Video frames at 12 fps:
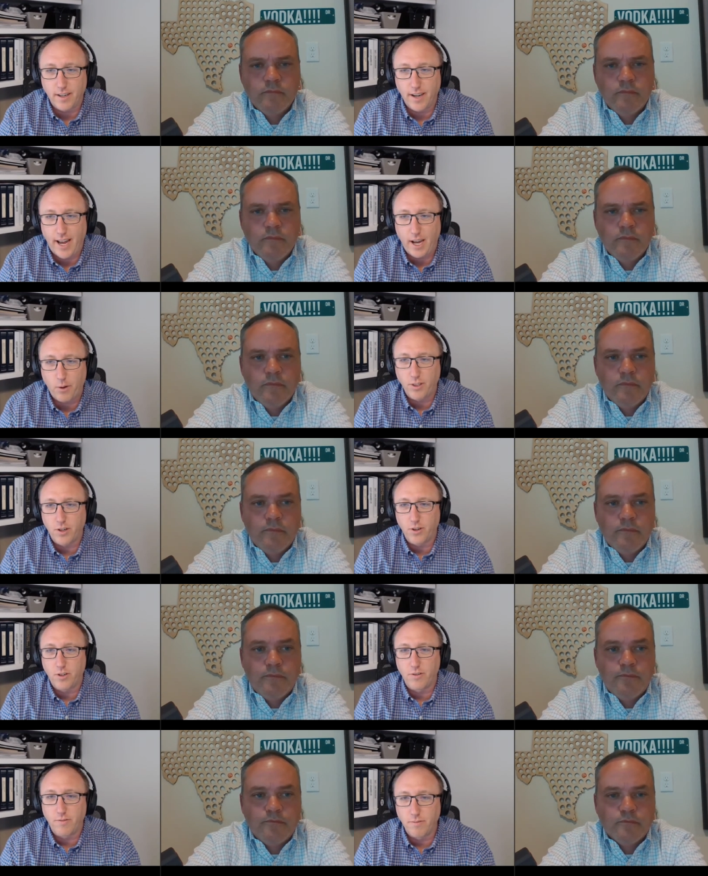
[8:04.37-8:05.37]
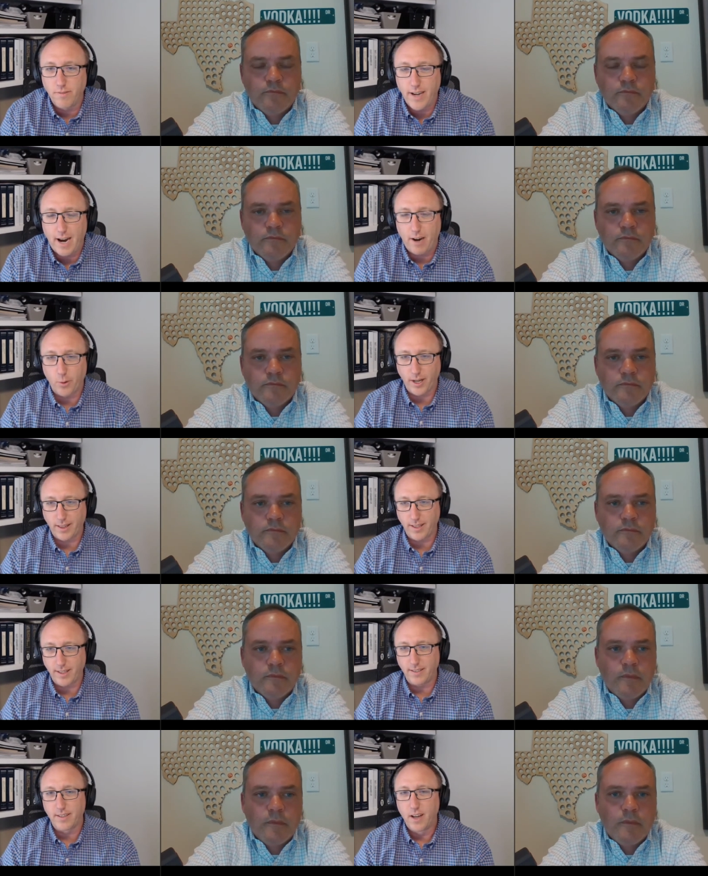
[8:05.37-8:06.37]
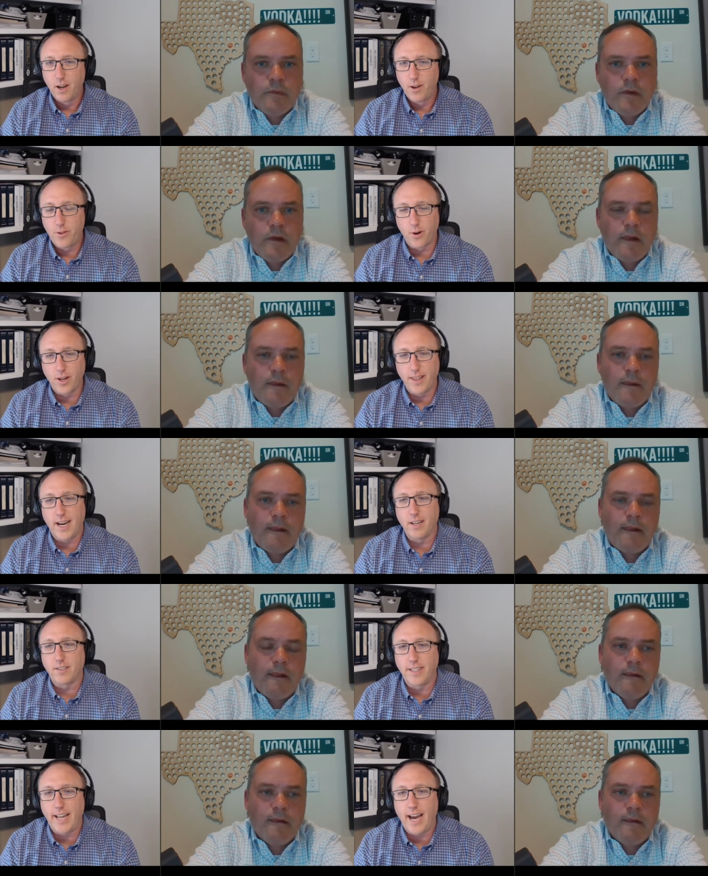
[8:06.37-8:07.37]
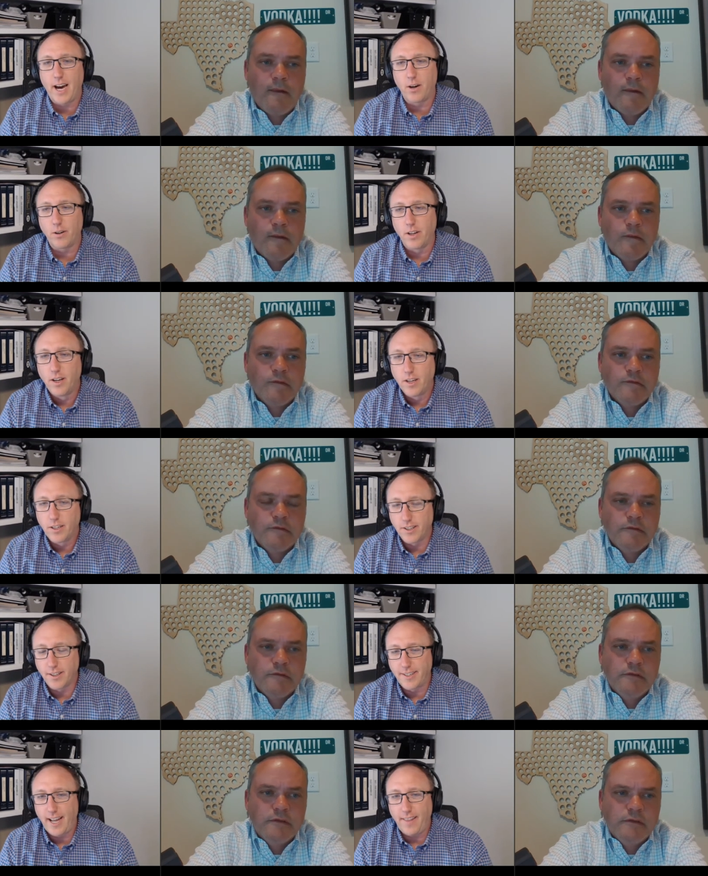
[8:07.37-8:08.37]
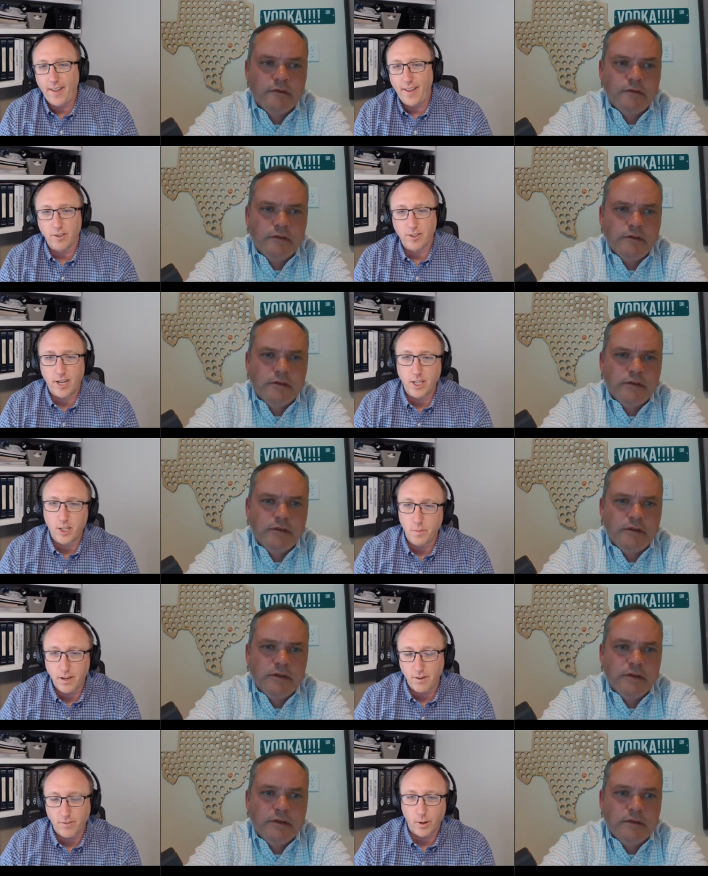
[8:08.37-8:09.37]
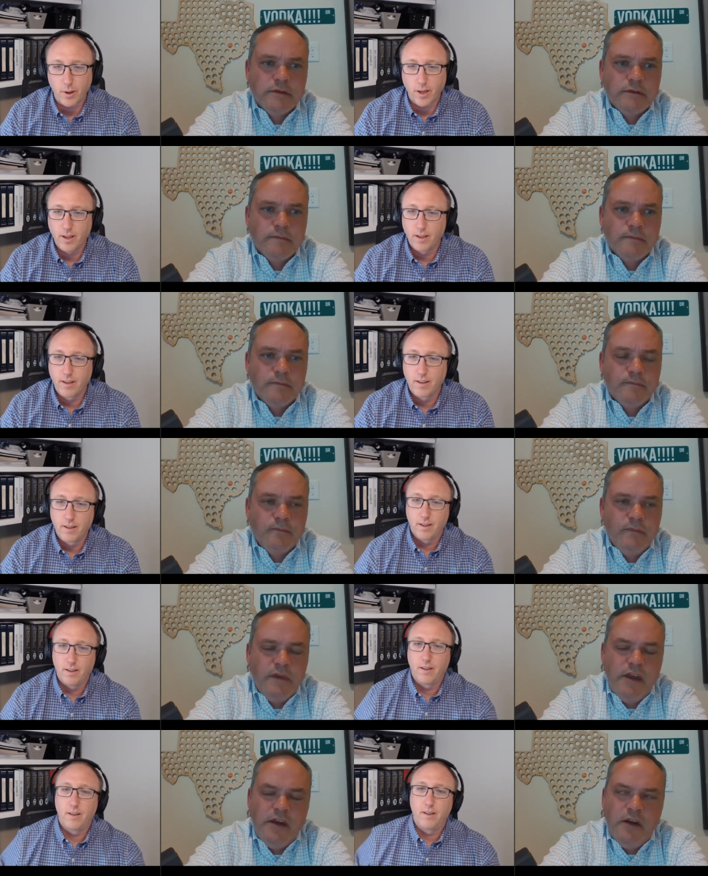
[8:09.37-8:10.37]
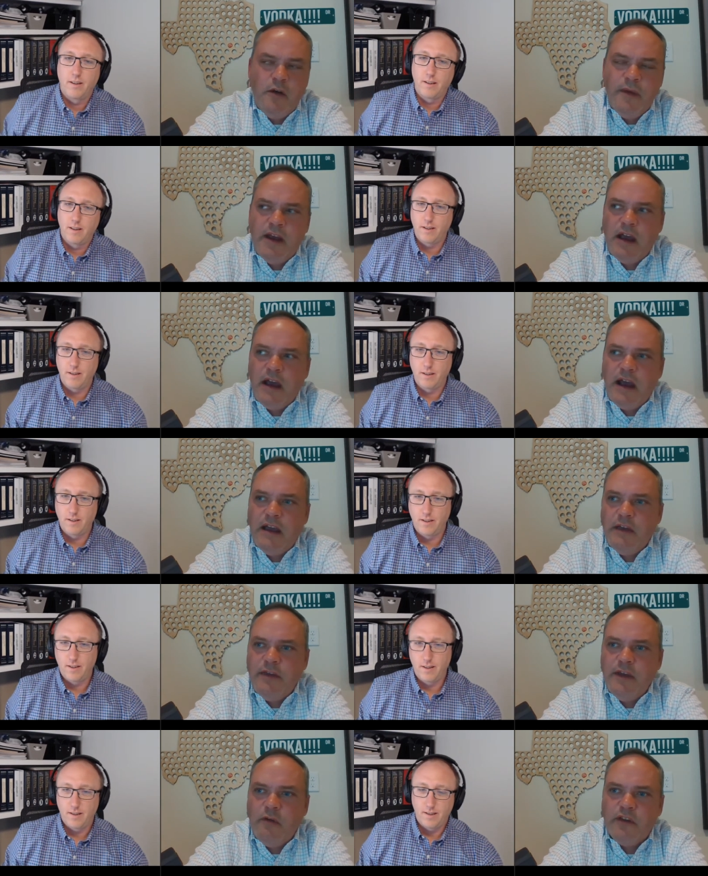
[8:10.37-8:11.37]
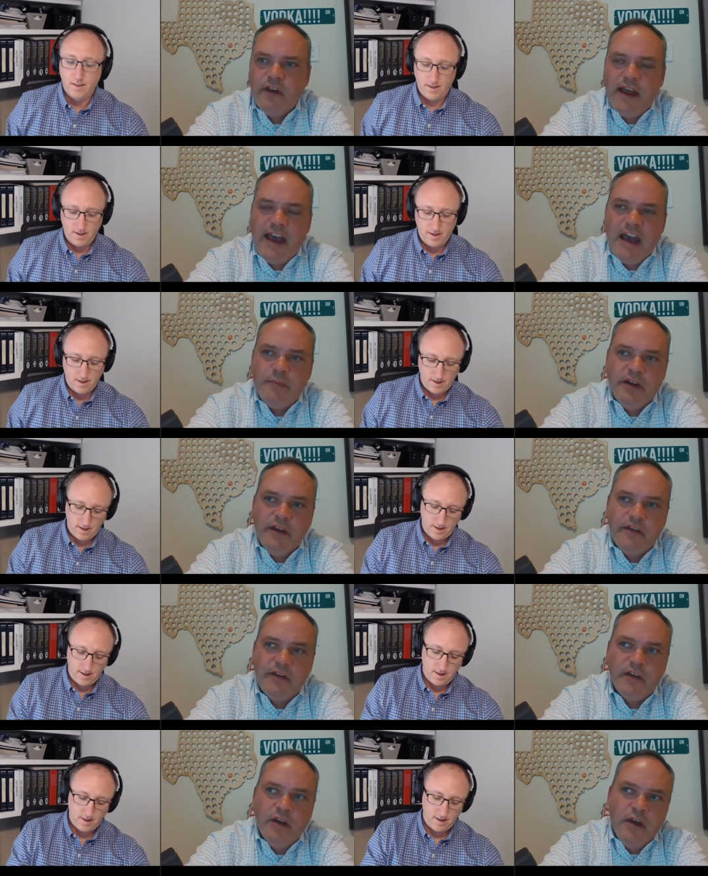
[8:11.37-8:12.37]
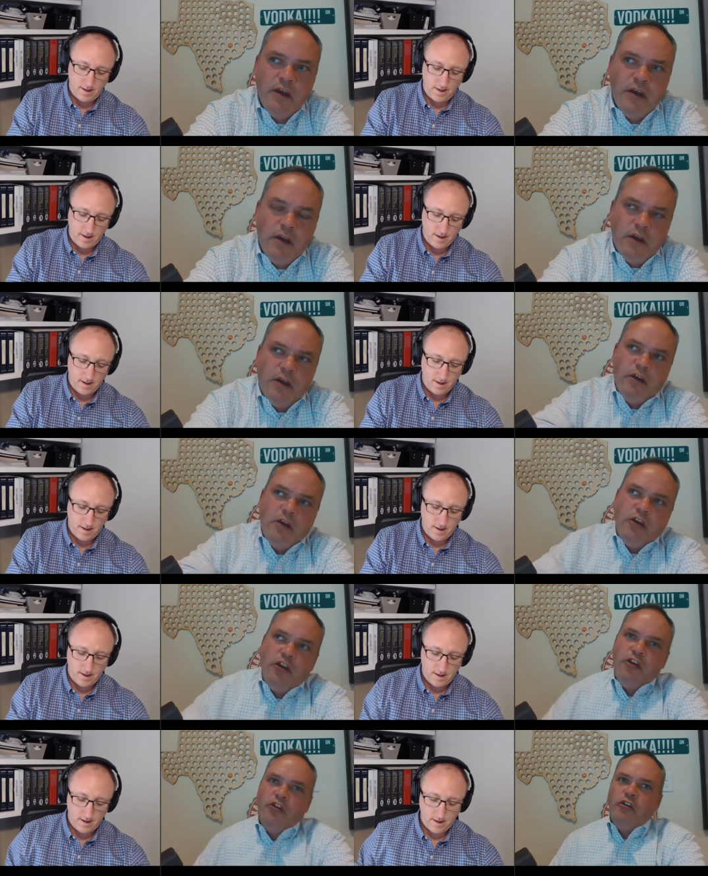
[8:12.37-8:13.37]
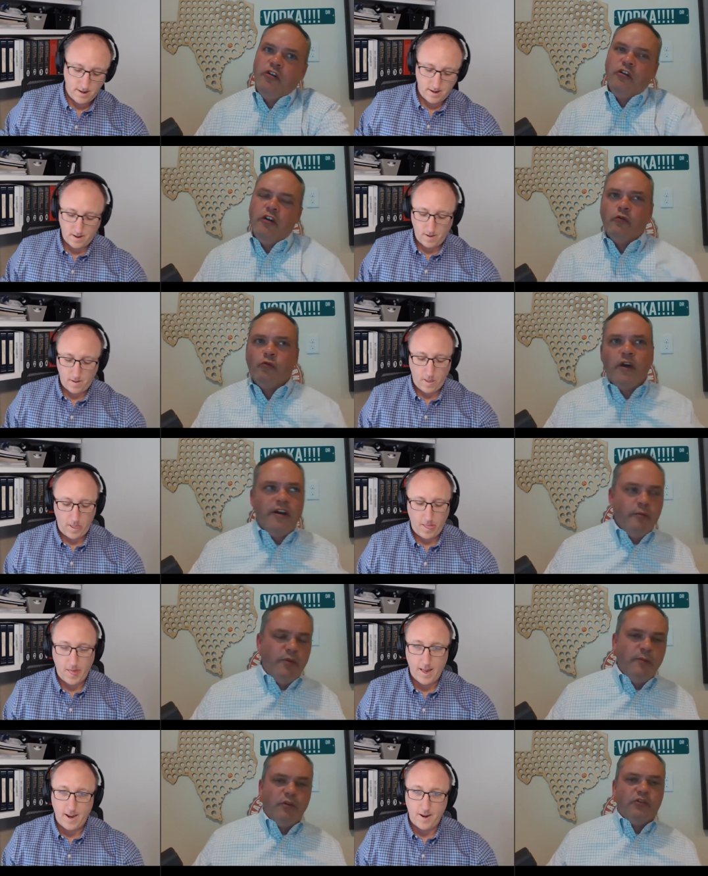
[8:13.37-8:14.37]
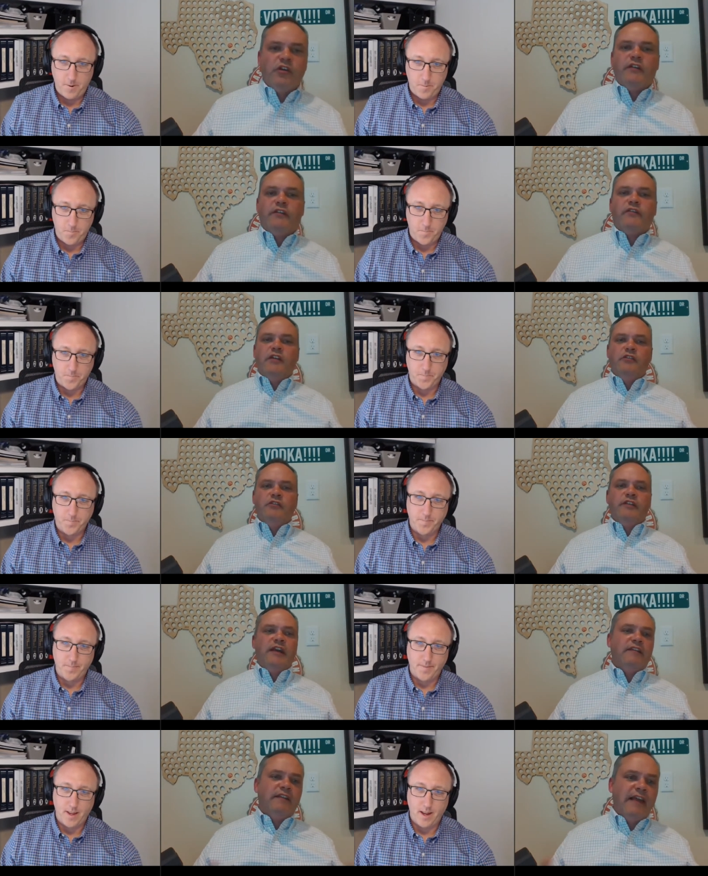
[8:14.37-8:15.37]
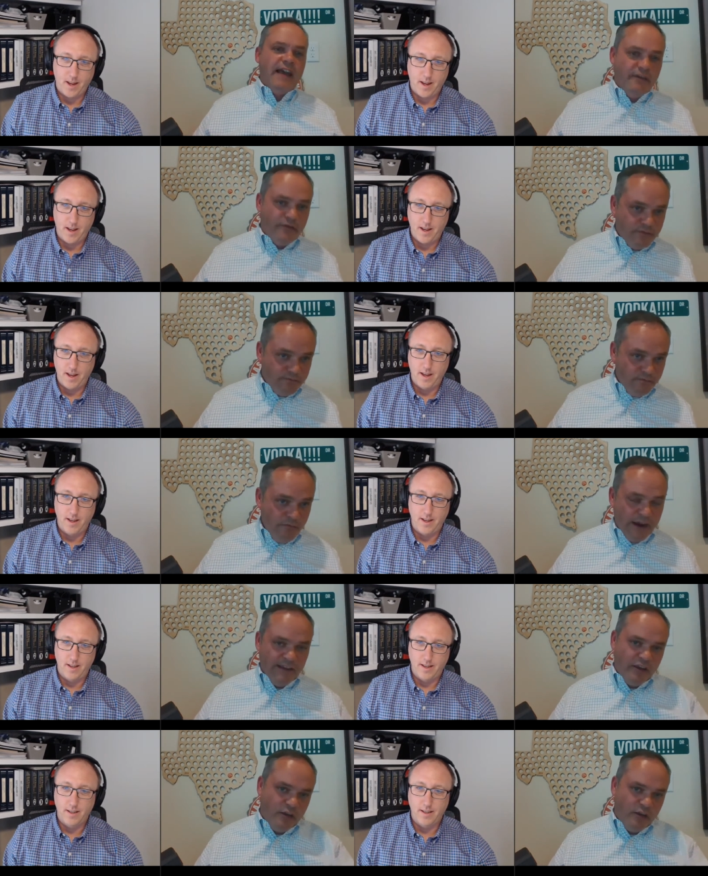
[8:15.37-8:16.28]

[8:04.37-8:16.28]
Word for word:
Speaker 1: and how do we start narrowing these 30,000 down to the 10,000 I should be interviewing?
Speaker 2: You know, man, I, I think what's going to happen is you're going to run into people just in your daily life, right?